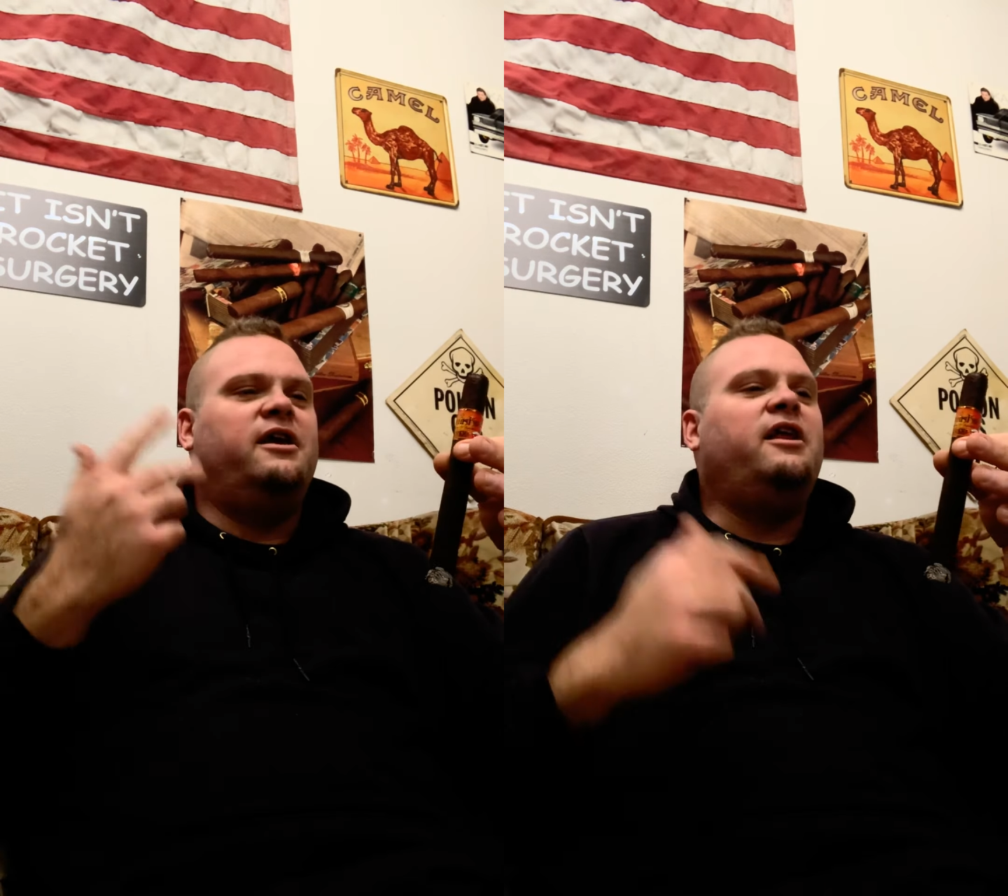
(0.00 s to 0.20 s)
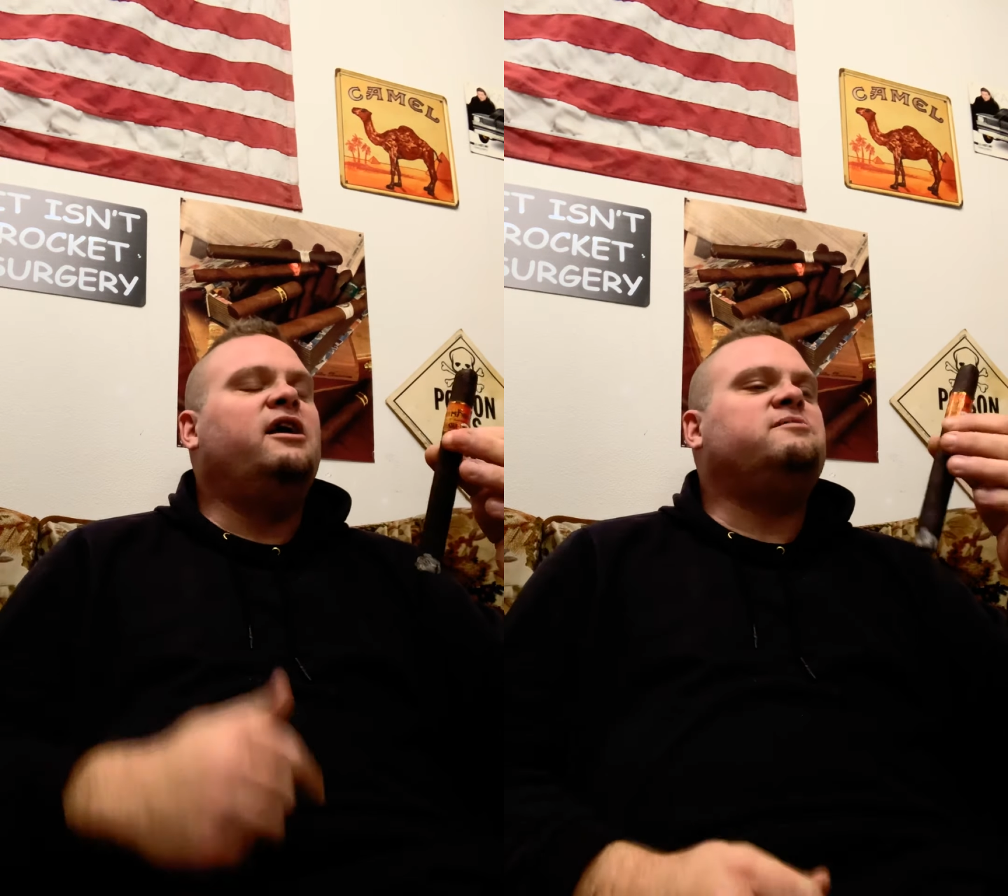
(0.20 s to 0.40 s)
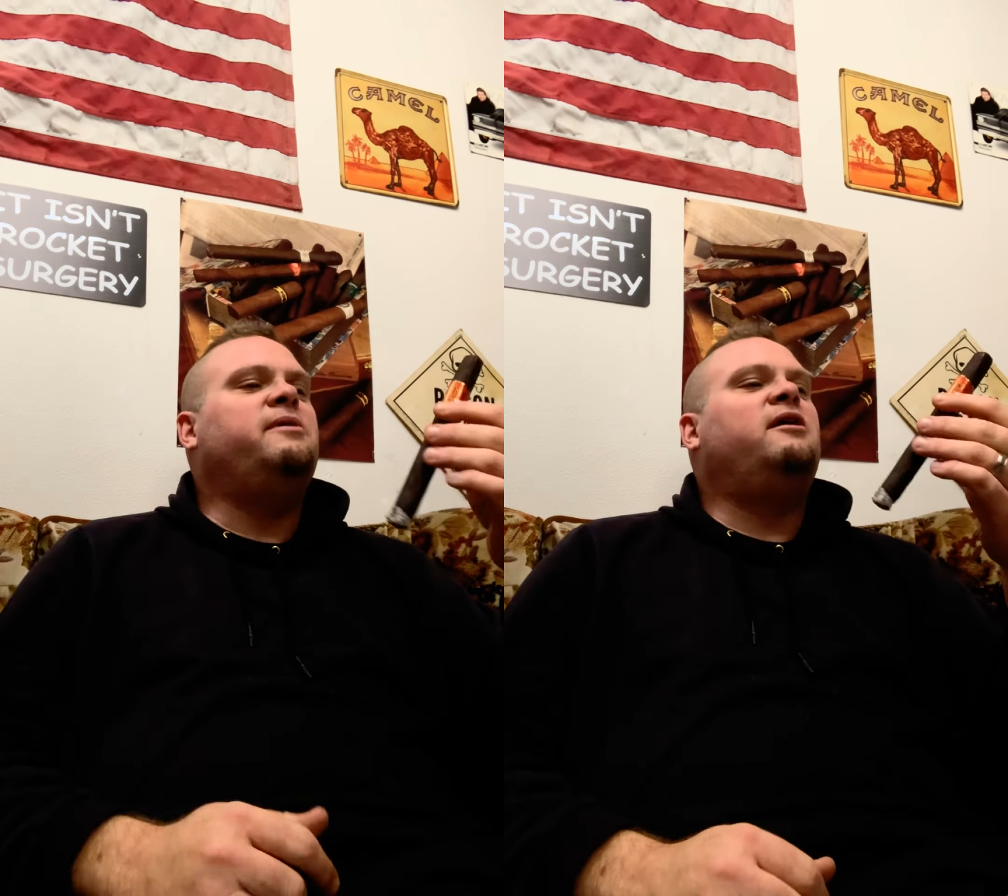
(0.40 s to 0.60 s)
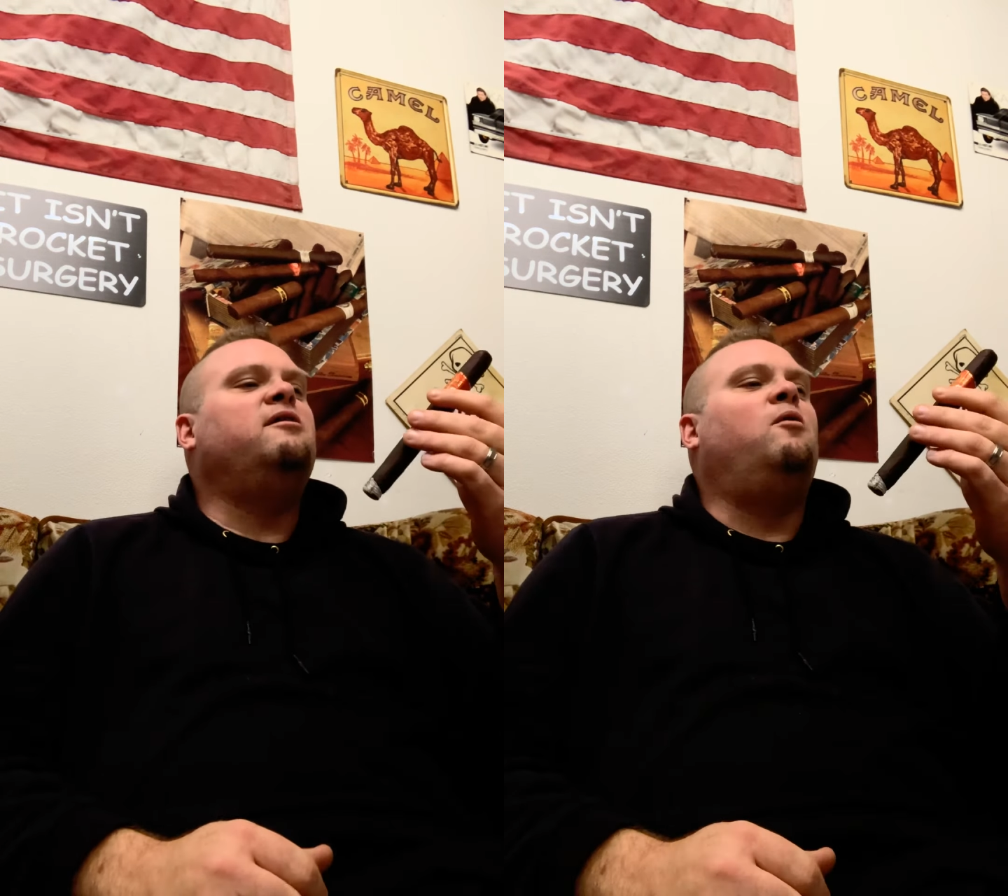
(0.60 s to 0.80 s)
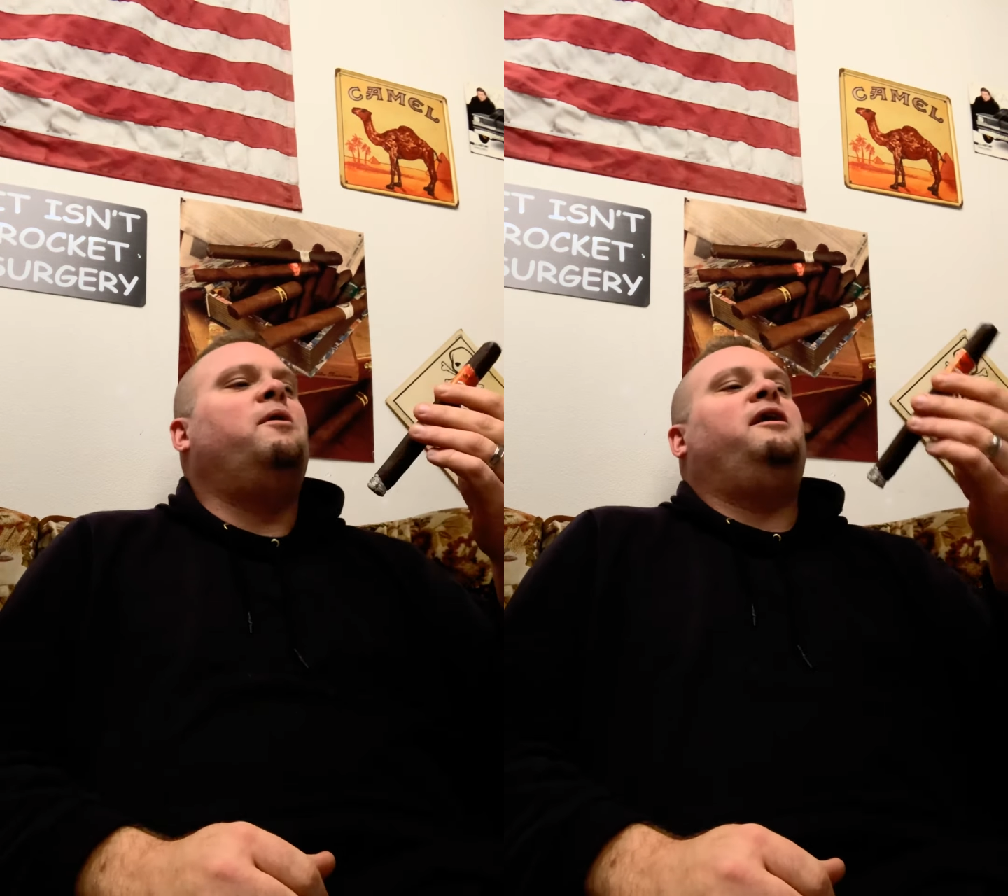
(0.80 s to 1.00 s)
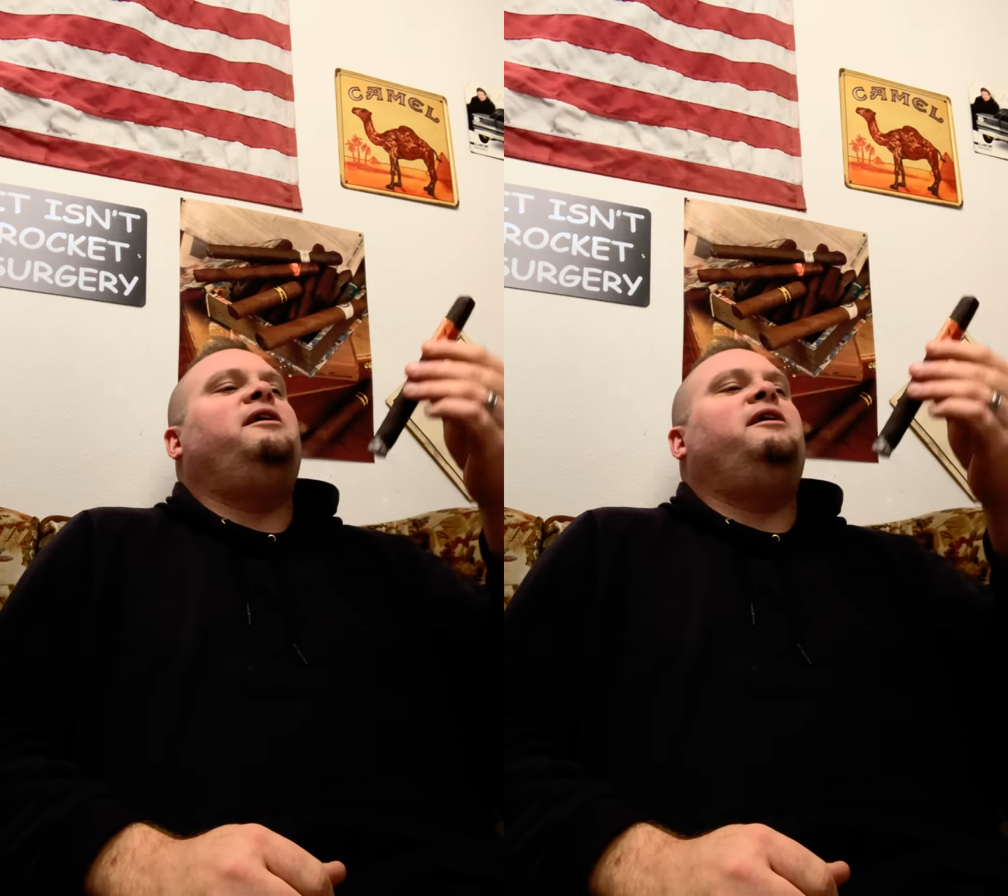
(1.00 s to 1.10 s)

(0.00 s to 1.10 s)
it hits me. I don't know what it